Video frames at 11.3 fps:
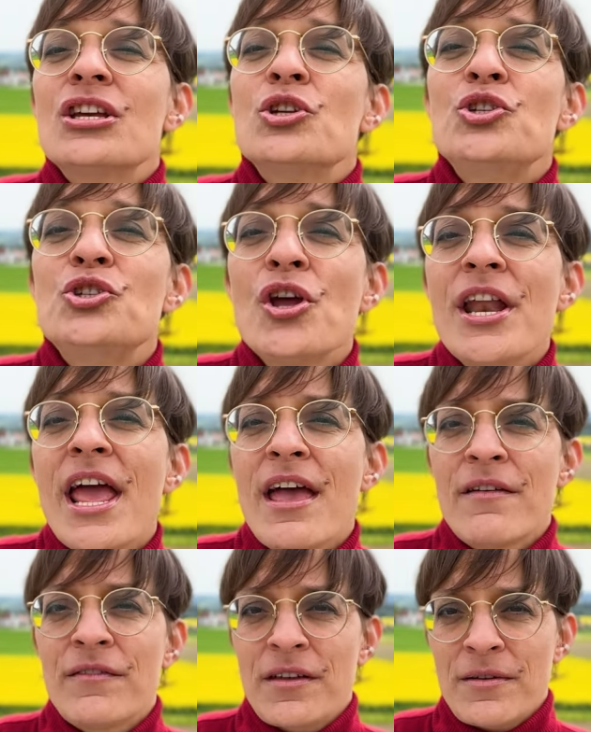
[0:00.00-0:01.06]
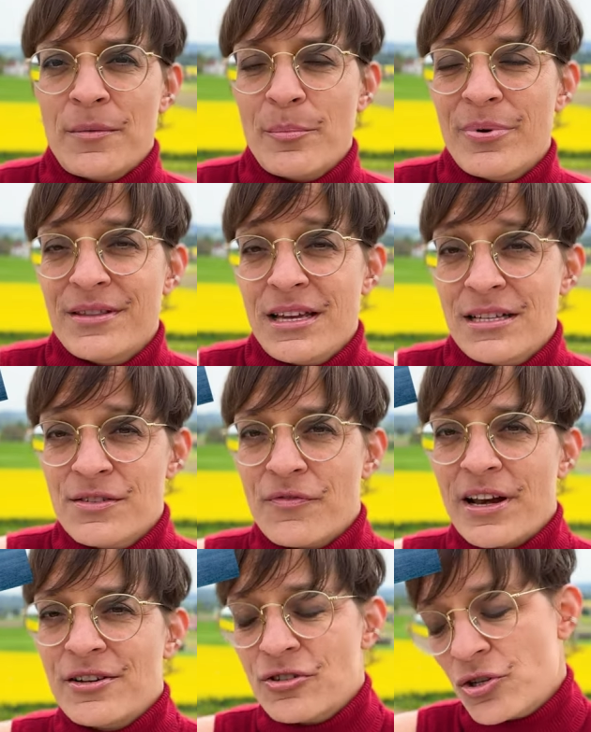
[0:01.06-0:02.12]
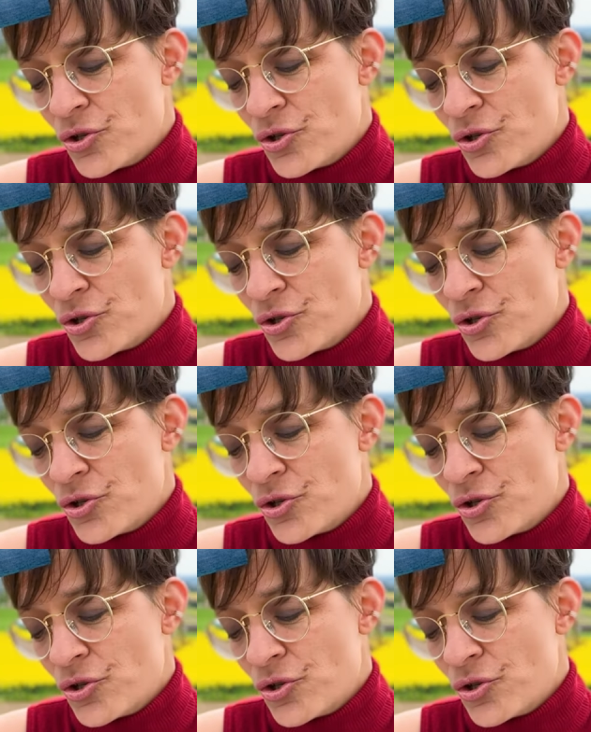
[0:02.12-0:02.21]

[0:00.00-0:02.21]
Geneva, but that's French,